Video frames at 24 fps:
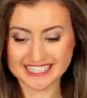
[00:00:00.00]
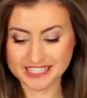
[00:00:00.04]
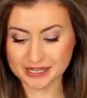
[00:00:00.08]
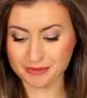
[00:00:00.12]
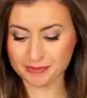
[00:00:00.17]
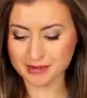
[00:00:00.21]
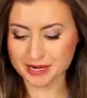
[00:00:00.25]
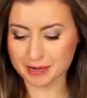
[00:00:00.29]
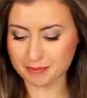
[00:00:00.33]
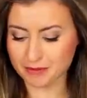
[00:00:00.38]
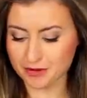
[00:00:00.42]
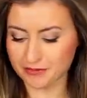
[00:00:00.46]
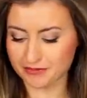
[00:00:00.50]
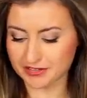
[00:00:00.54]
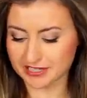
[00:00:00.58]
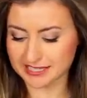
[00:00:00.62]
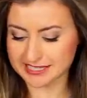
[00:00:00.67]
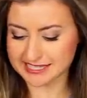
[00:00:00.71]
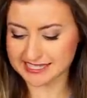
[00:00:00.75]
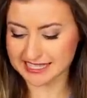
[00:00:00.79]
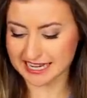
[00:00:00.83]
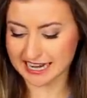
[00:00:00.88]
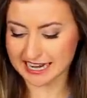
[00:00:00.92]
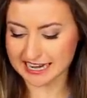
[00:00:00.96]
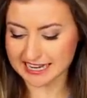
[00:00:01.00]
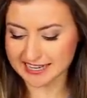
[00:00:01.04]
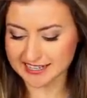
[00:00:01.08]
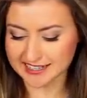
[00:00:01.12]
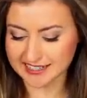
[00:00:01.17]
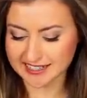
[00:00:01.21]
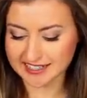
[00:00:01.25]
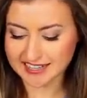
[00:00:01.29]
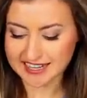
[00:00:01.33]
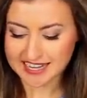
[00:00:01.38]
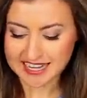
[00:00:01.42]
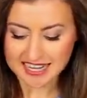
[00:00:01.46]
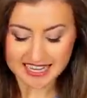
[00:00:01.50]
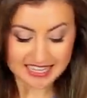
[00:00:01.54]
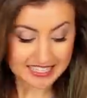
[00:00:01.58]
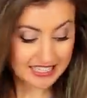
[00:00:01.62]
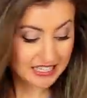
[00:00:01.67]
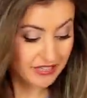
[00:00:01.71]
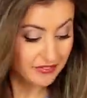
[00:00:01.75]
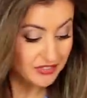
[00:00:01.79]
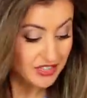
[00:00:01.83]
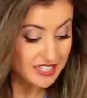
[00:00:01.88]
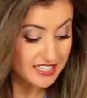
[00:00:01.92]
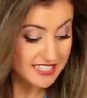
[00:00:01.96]
so I'm gonna move it aside and
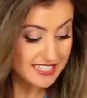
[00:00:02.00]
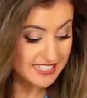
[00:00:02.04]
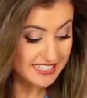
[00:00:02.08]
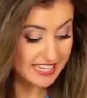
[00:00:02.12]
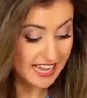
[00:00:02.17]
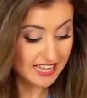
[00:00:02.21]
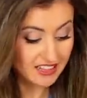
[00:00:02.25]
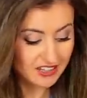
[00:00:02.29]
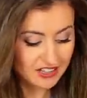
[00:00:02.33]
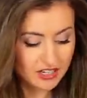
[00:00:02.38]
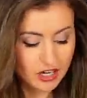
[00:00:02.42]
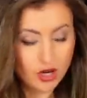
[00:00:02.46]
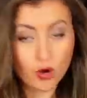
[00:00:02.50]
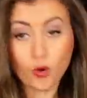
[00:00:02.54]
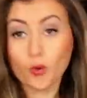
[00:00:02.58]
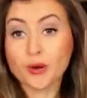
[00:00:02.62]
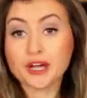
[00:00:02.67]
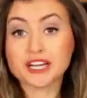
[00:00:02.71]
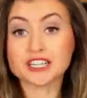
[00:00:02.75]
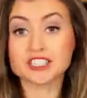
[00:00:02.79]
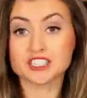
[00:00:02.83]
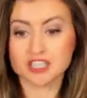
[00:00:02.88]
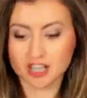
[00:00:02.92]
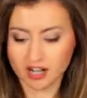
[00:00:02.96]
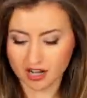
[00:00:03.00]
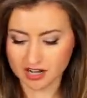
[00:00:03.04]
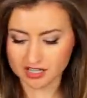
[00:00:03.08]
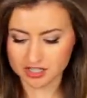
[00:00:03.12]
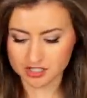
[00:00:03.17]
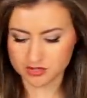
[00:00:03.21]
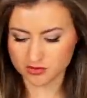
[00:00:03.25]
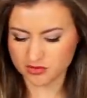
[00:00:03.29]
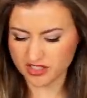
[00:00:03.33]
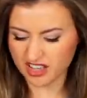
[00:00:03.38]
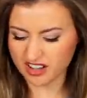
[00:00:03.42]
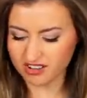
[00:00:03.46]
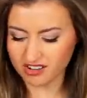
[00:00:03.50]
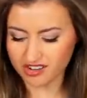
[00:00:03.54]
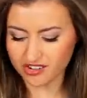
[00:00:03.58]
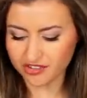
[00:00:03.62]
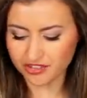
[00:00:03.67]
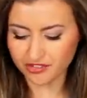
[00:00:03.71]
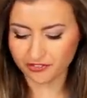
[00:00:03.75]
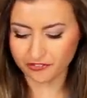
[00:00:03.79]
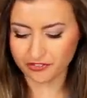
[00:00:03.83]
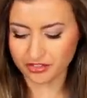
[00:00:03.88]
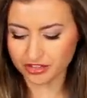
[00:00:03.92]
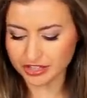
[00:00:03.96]
give this salad a quick toss so that all
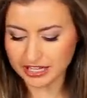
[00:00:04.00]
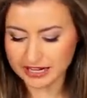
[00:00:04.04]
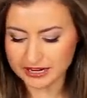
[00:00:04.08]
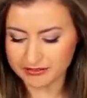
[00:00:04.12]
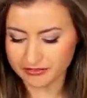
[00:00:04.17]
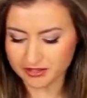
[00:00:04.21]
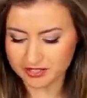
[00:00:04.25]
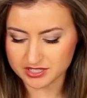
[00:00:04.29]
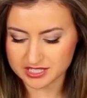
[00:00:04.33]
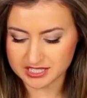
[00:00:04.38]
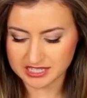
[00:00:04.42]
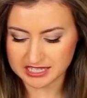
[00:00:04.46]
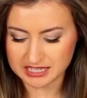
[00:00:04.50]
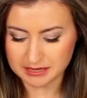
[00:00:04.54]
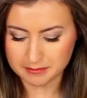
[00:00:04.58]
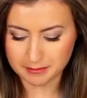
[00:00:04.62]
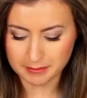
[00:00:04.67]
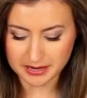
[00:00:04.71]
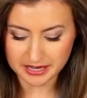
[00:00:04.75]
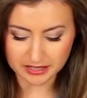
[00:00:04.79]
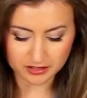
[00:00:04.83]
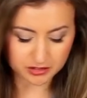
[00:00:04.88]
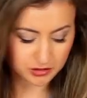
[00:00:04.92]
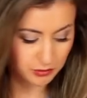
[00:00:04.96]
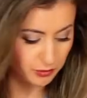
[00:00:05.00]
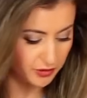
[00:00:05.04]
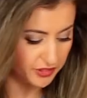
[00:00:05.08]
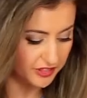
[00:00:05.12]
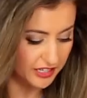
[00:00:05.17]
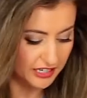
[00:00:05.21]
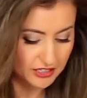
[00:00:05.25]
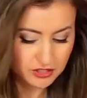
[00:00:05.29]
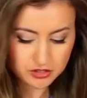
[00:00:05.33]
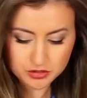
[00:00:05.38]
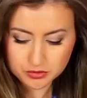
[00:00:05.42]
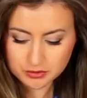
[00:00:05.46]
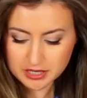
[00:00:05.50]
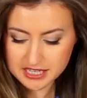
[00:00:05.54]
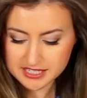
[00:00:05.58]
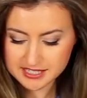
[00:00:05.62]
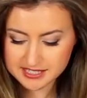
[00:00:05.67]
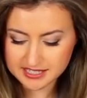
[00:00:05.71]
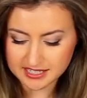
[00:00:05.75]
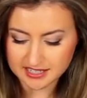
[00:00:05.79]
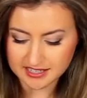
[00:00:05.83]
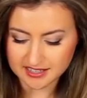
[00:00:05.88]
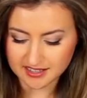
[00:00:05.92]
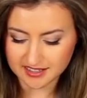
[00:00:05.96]
the flavors can meld with that
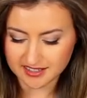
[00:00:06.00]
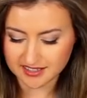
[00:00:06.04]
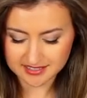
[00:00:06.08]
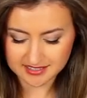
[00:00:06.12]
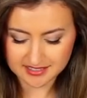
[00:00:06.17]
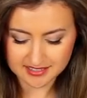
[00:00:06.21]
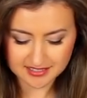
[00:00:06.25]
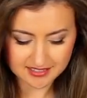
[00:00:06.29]
dressing.